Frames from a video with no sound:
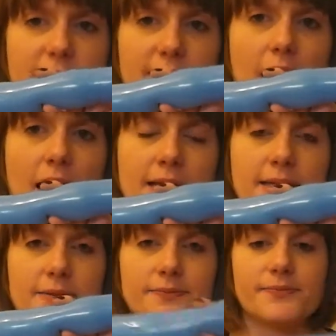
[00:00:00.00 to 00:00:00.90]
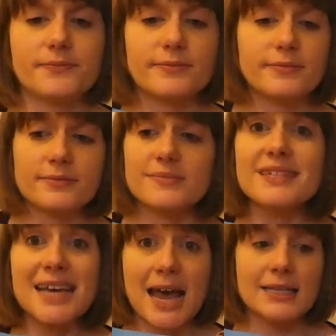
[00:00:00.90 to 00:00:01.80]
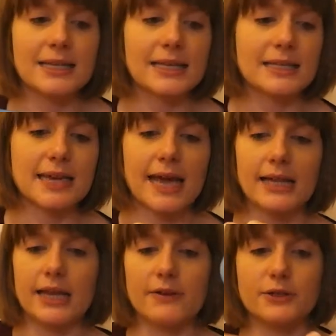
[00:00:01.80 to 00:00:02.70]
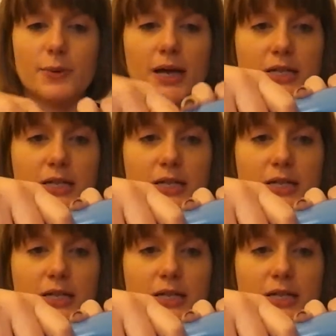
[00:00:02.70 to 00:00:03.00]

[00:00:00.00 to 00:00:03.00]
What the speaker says: size and a little tail here as well.